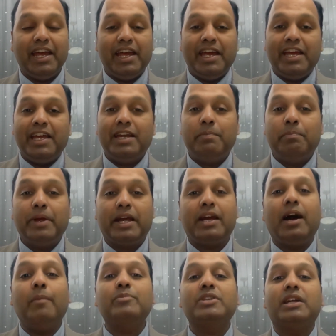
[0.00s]
it
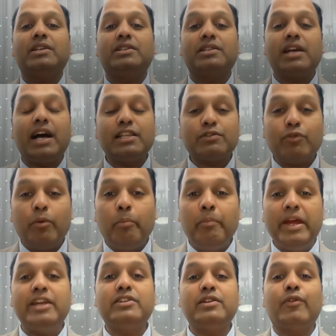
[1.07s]
becomes a
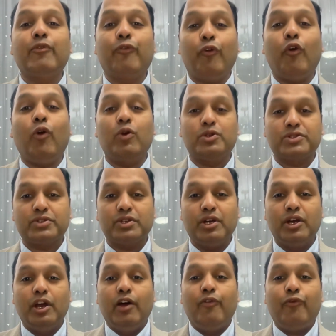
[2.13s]
transformative force
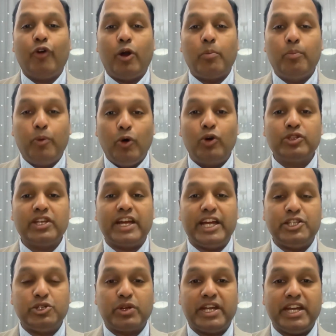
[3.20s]
for both
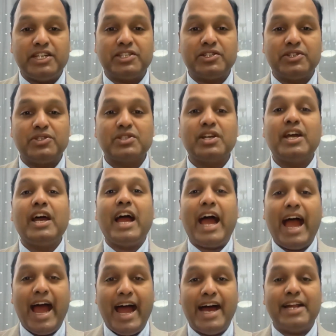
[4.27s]
educators
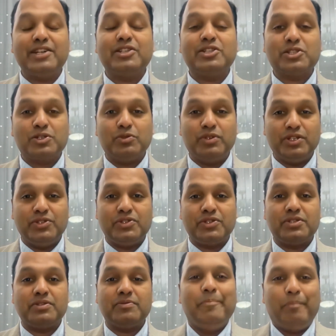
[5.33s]
and
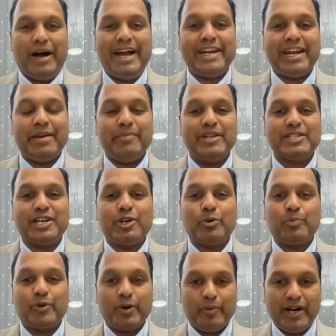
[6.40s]
students. My name is
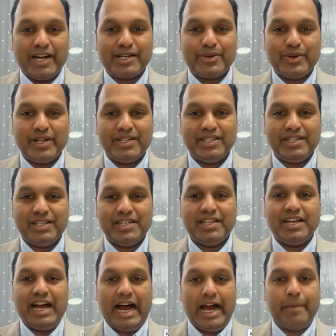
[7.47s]
Anup Prabhakaran.
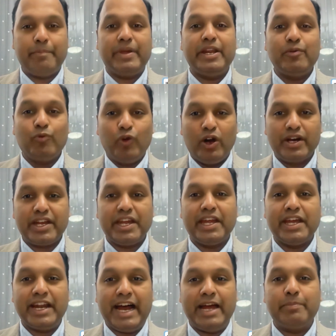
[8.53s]
I've been working
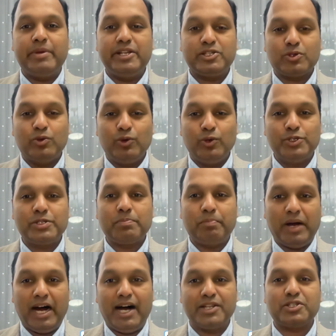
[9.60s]
in IB schools
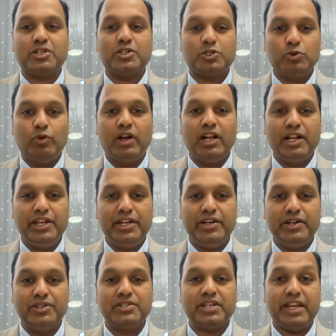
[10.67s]
past 12
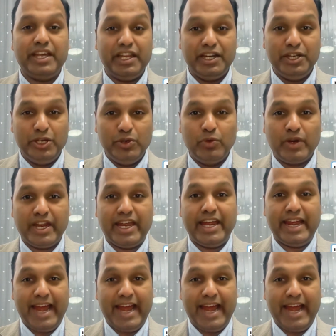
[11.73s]
years in UK